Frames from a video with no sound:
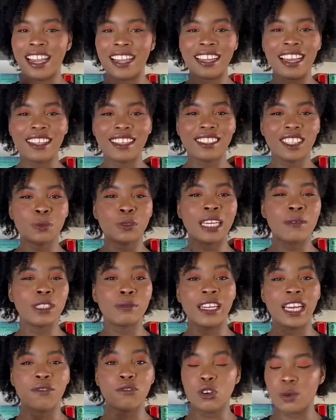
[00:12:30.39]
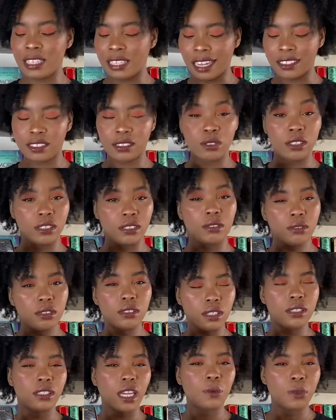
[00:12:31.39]
Like this book came into my life knowing that
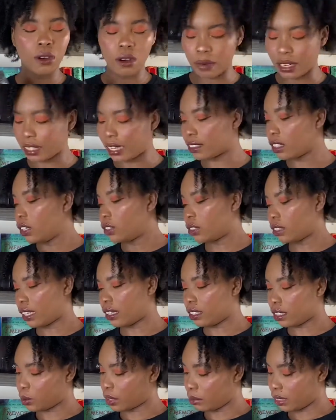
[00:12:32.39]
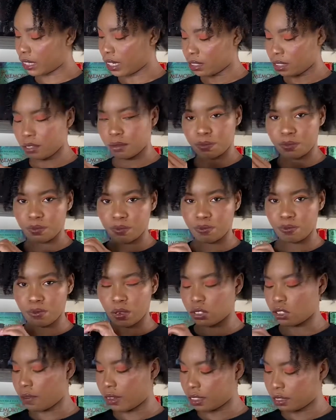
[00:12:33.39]
this day will come and it has. So I think this one is like the
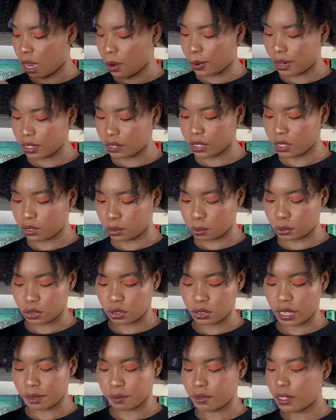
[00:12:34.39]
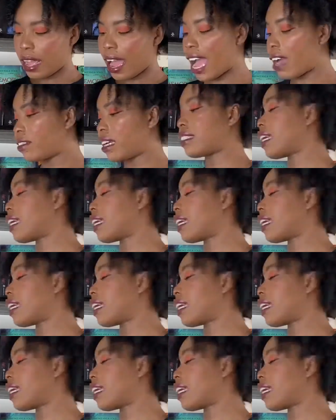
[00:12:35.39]
front cover is now run the rest of the book. So yeah, I have that.